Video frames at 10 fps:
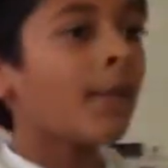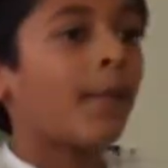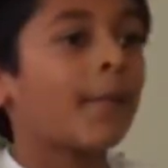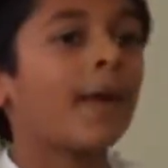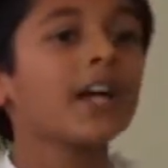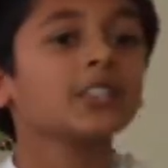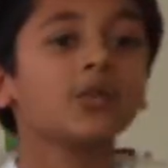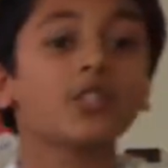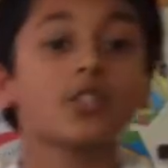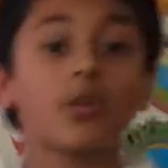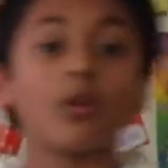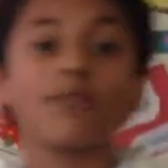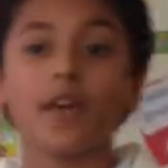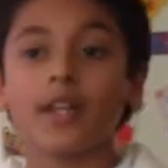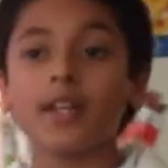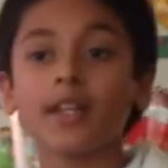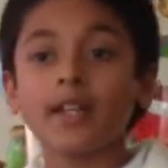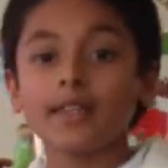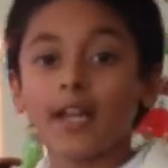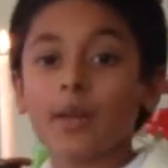My master was so offended
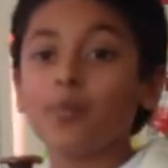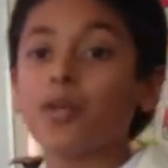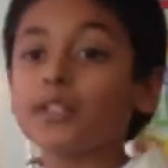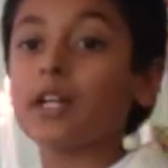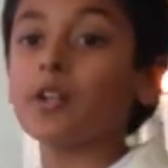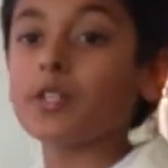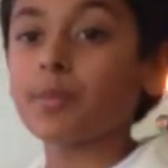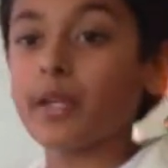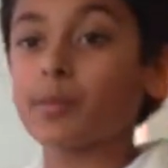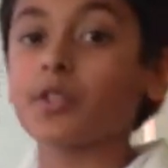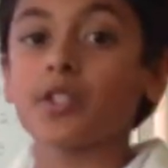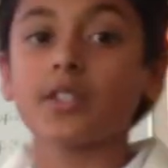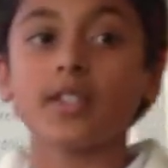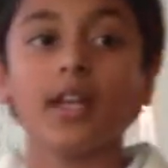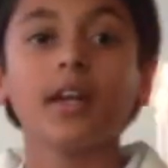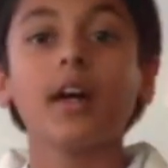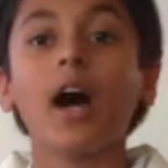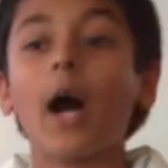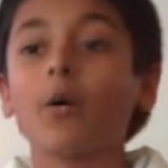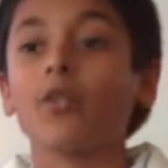that he put down his paintbrush and said,
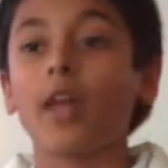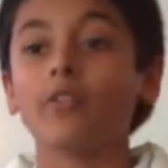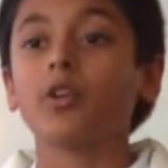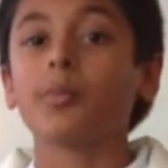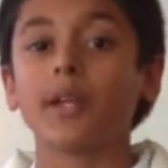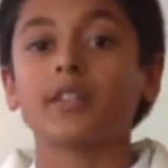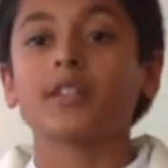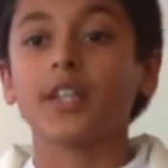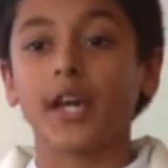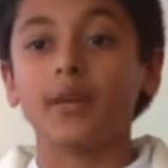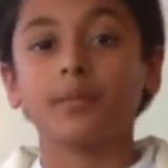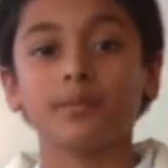"I will never paint again."